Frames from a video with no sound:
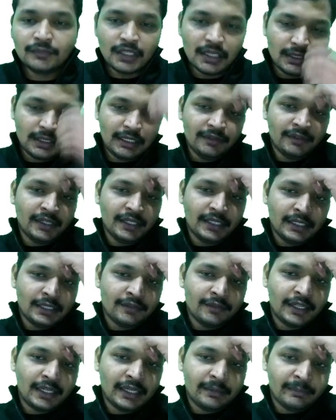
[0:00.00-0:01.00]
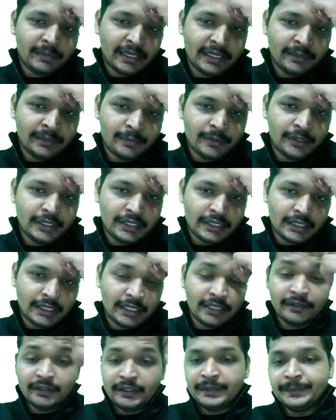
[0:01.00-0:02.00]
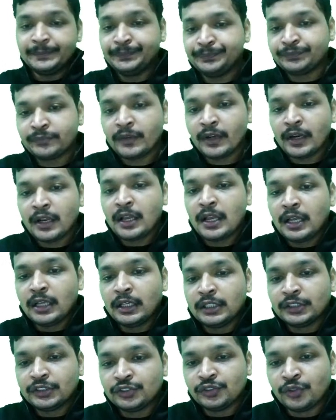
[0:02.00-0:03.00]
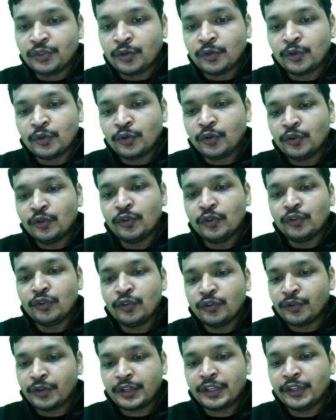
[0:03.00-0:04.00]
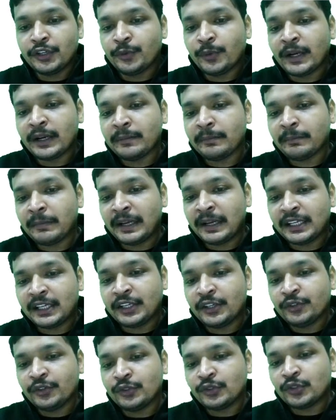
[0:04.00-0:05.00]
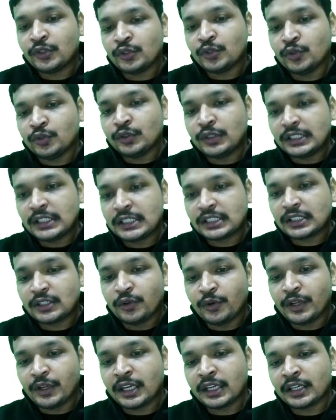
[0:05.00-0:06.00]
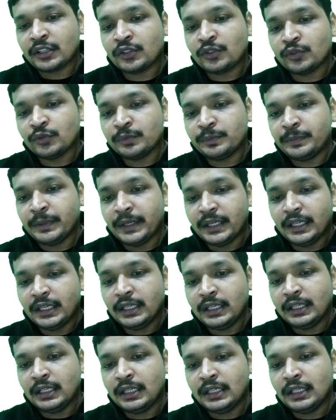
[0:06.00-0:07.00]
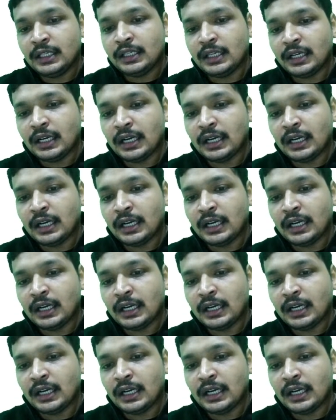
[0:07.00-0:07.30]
even here we can manipulate it anyway. So Q1 by Q2 is going to be